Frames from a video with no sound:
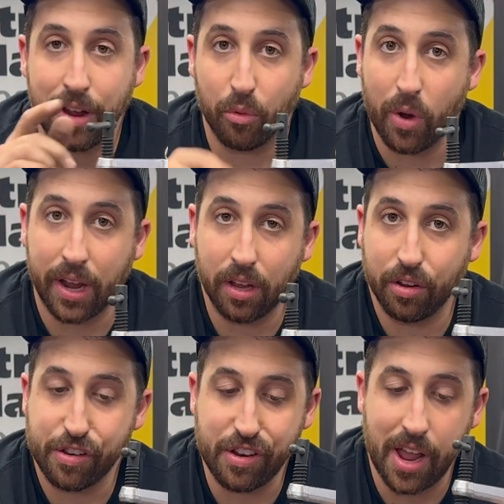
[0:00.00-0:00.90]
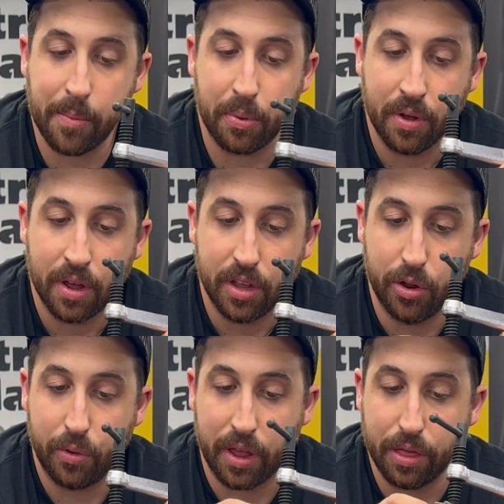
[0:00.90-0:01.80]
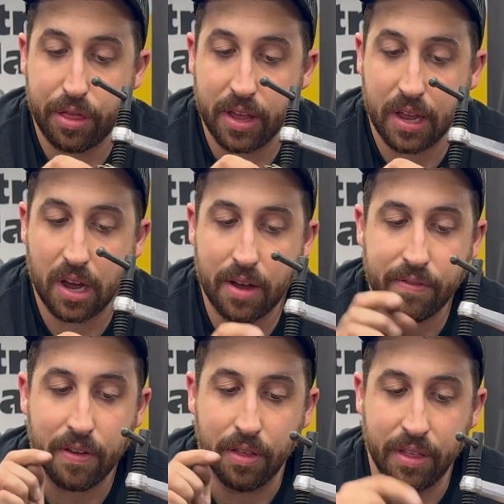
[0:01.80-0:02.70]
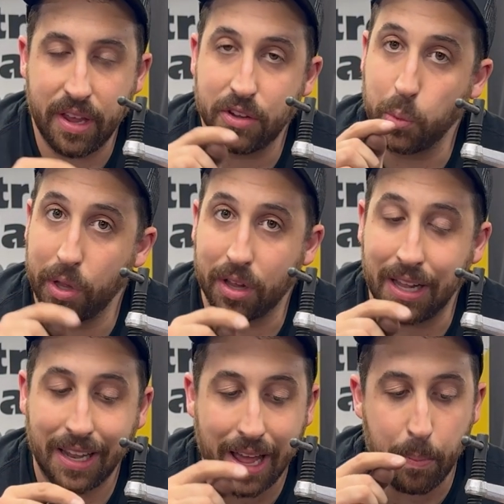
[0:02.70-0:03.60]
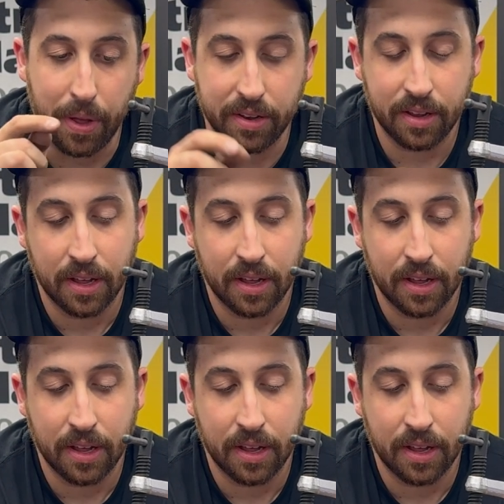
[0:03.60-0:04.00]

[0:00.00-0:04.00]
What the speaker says: irregular shape you can think of, these will clamp it,